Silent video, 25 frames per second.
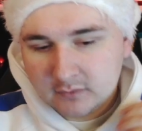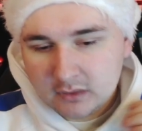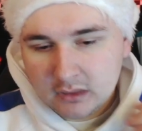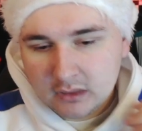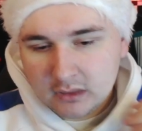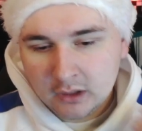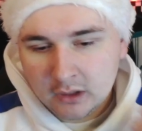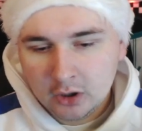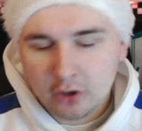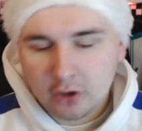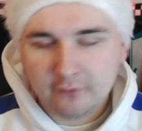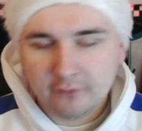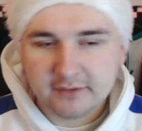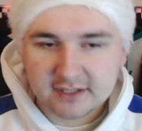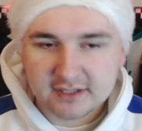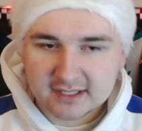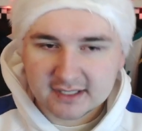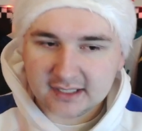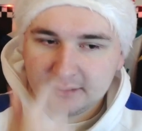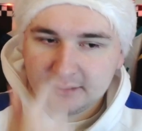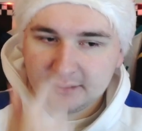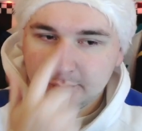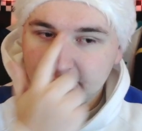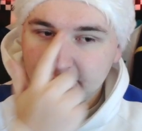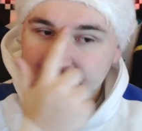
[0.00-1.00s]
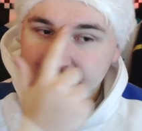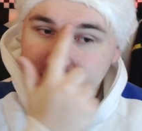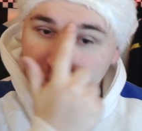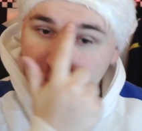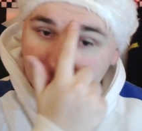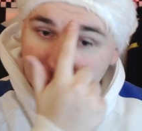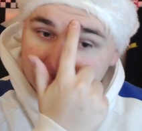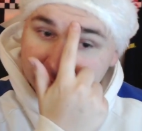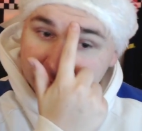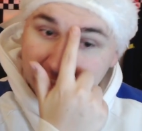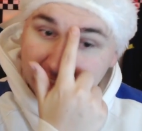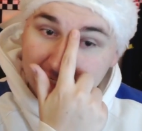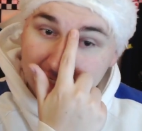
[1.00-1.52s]
obviously, with
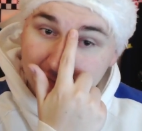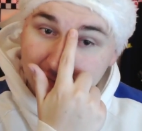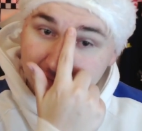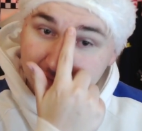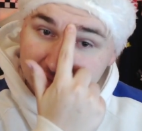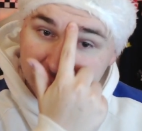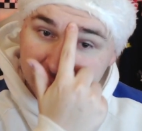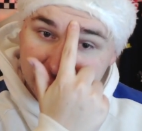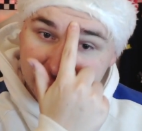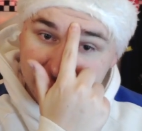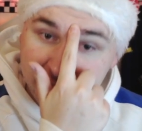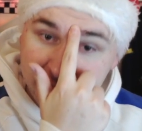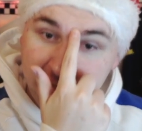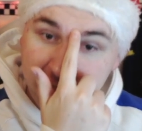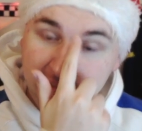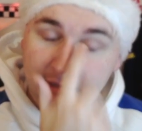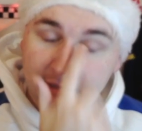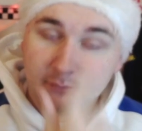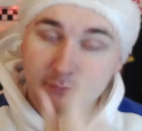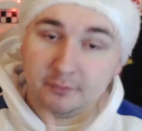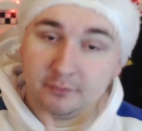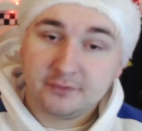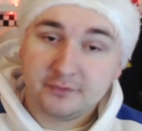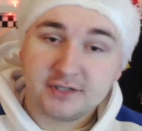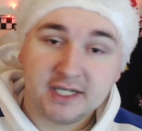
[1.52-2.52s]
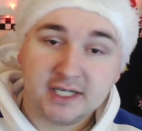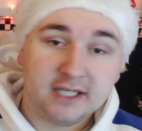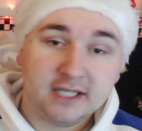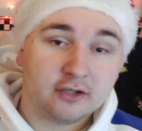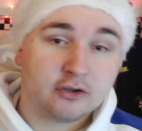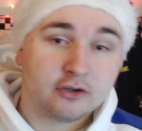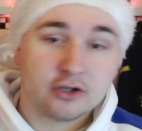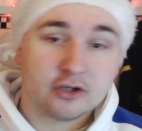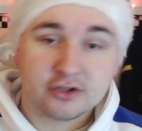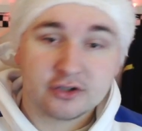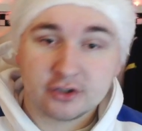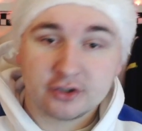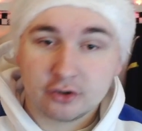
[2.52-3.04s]
Derby County, we've seen
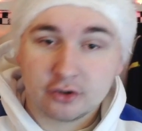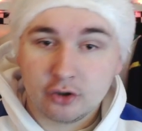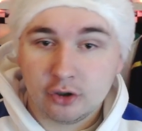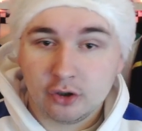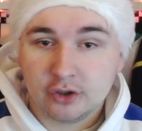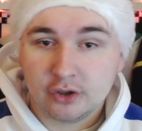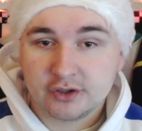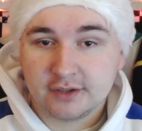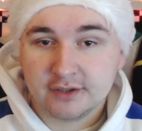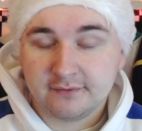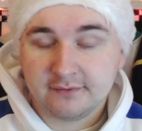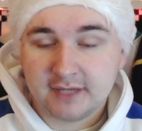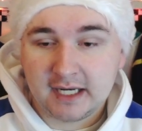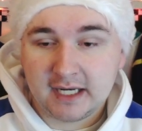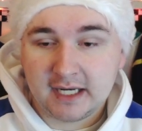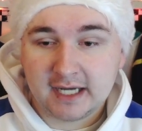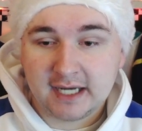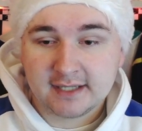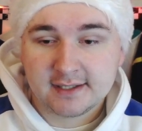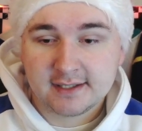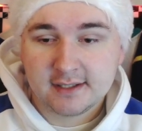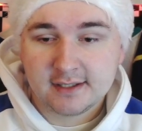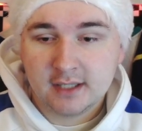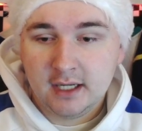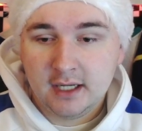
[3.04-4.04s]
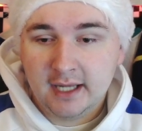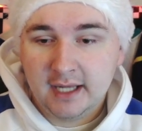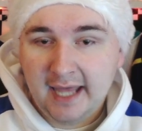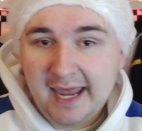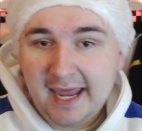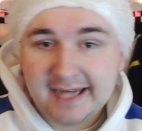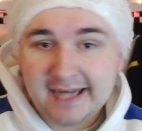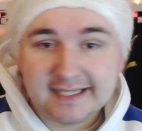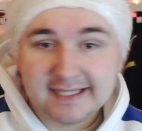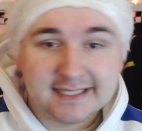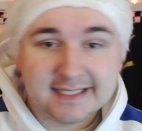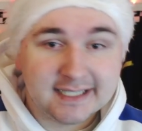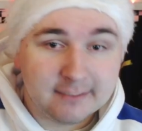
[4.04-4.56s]
across the course of the last
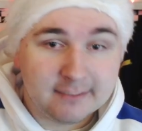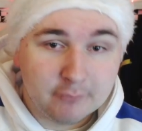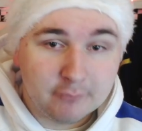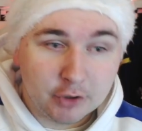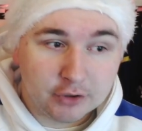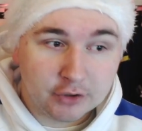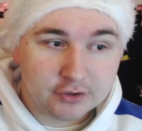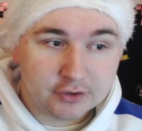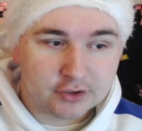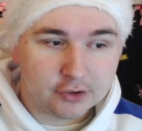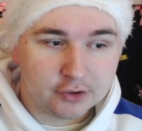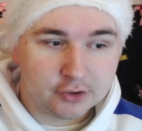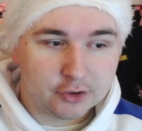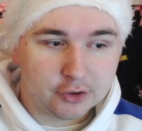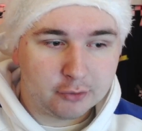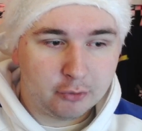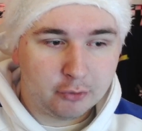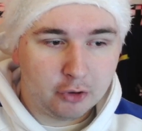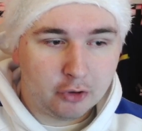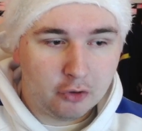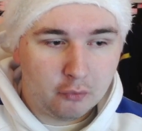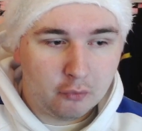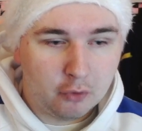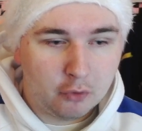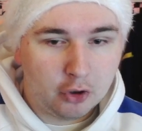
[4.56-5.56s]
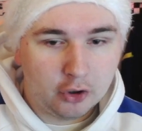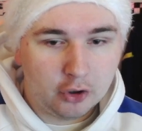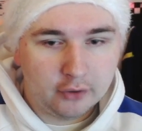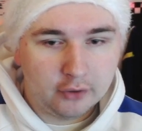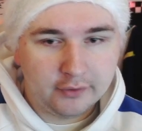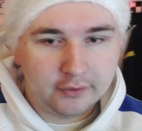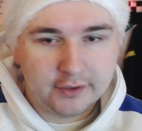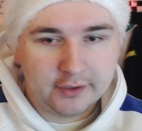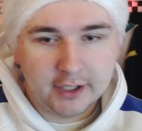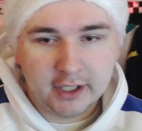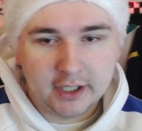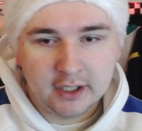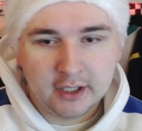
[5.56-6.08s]
18 months under Paul Warne
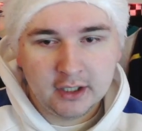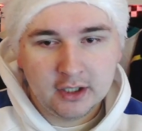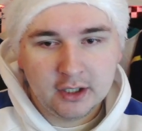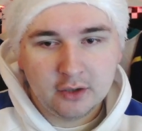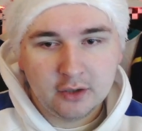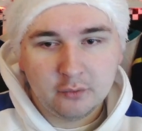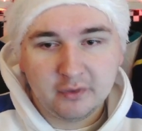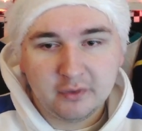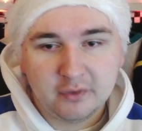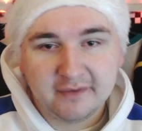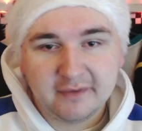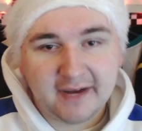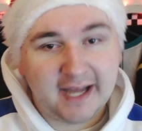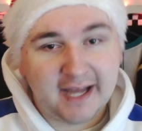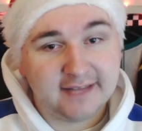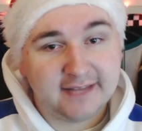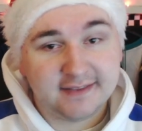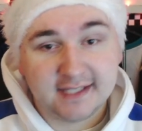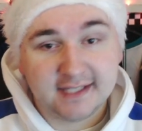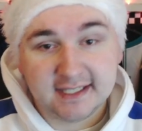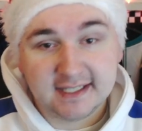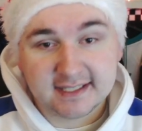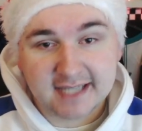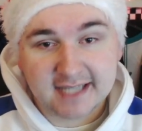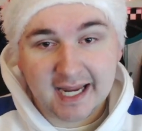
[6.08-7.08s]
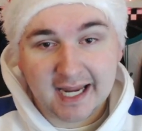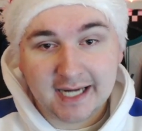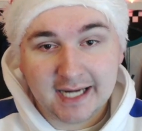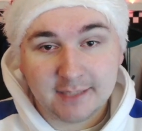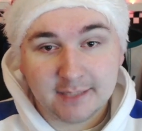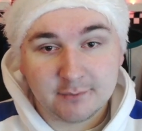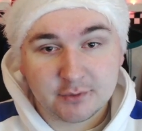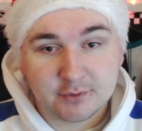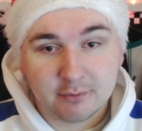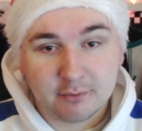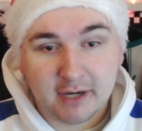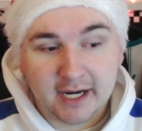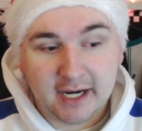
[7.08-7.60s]
that we've had these
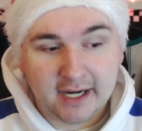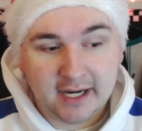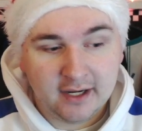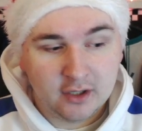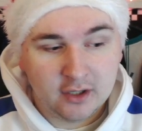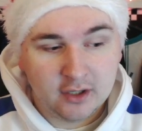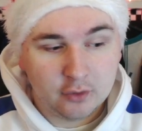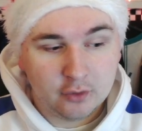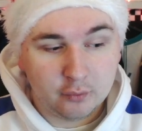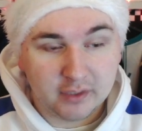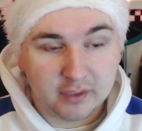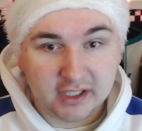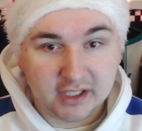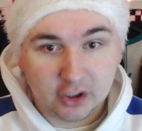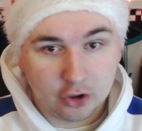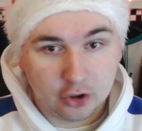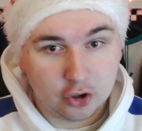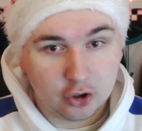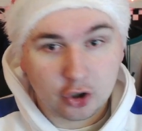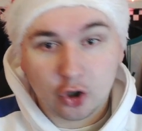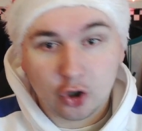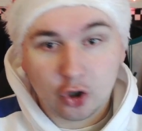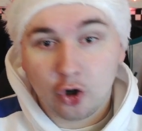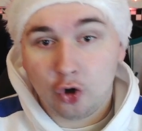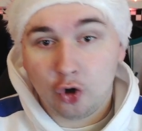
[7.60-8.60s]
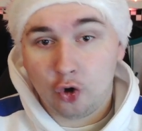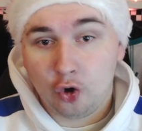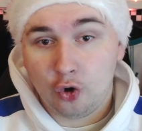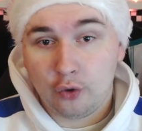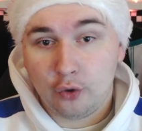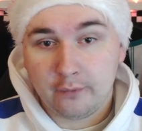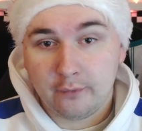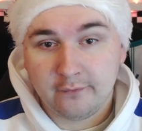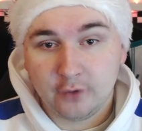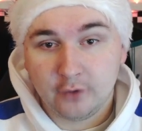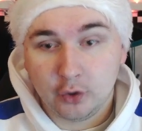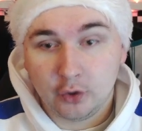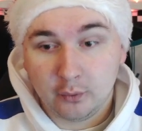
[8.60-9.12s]
games where we look
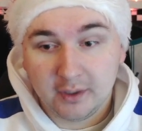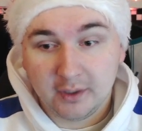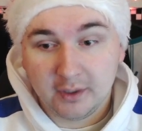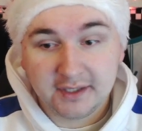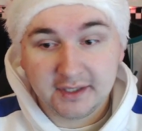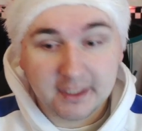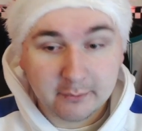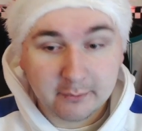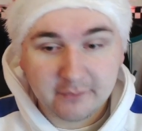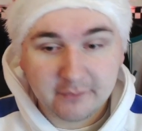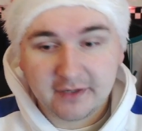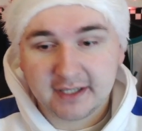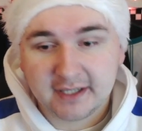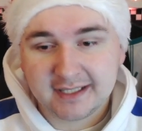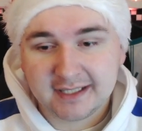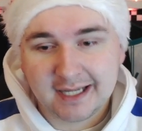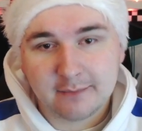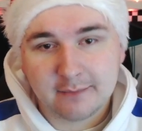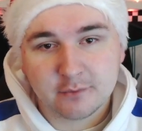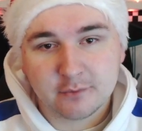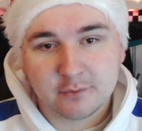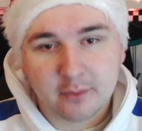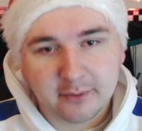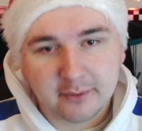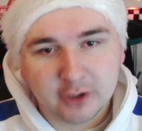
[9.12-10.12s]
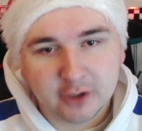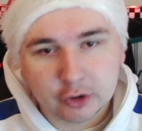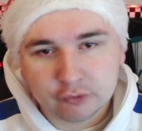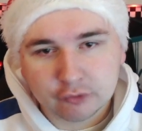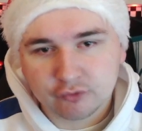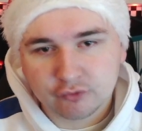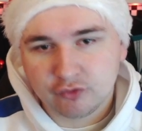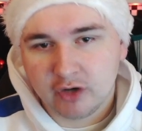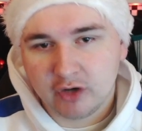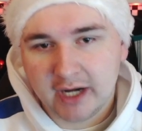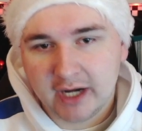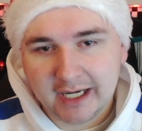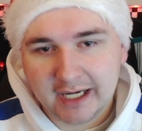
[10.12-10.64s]
awful, and then we've had games where we look
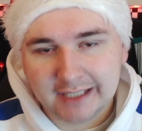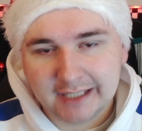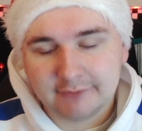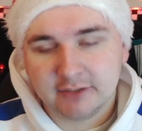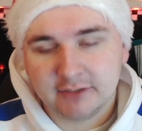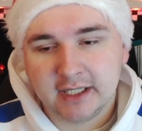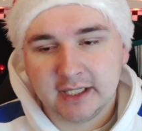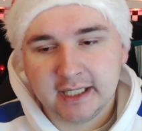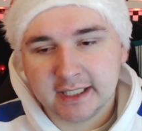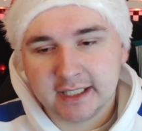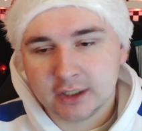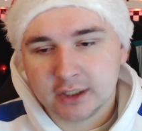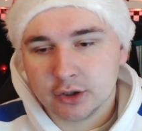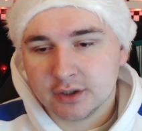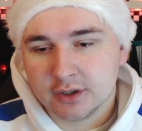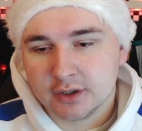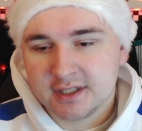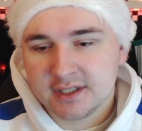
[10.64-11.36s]
really, really good.